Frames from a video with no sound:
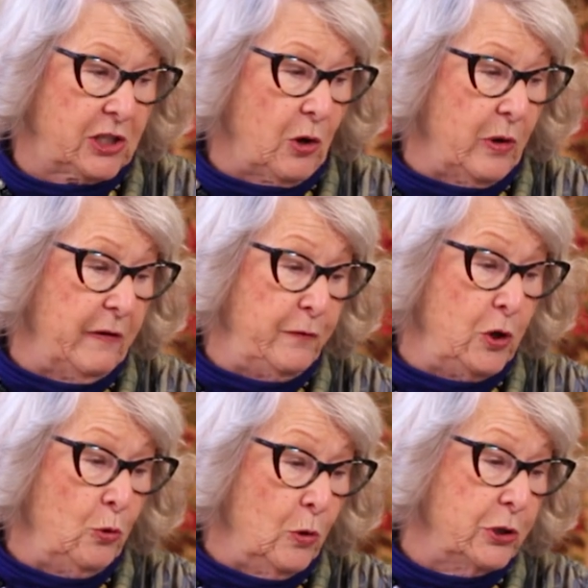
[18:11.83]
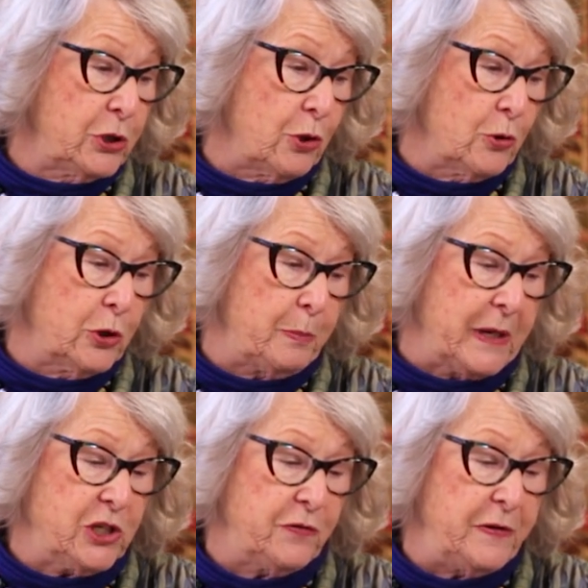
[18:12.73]
So if you were to turn to
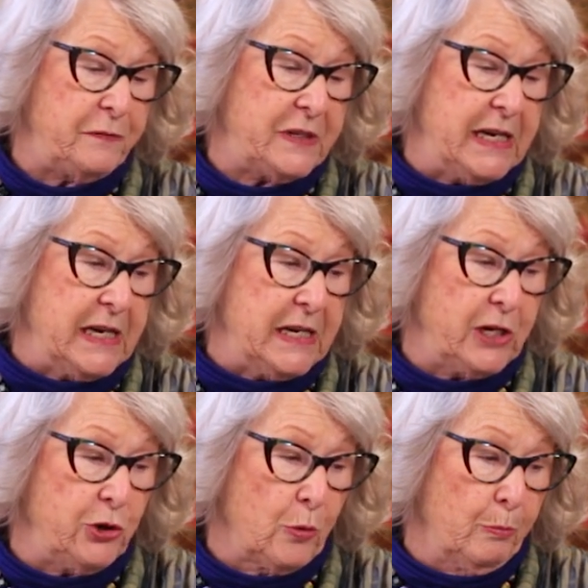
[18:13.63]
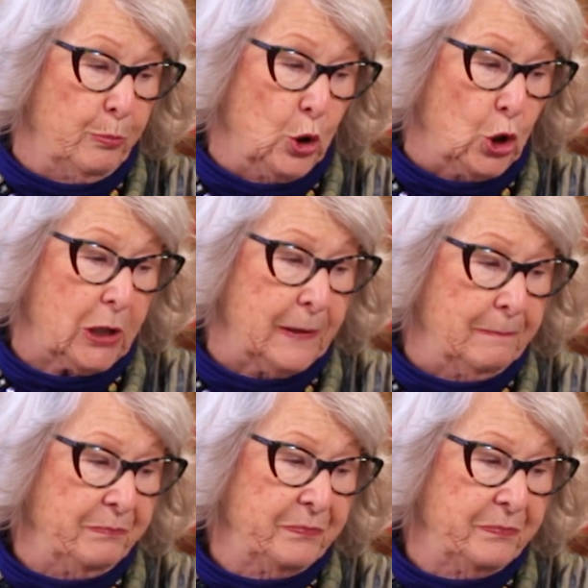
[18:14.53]
page 15 in your book,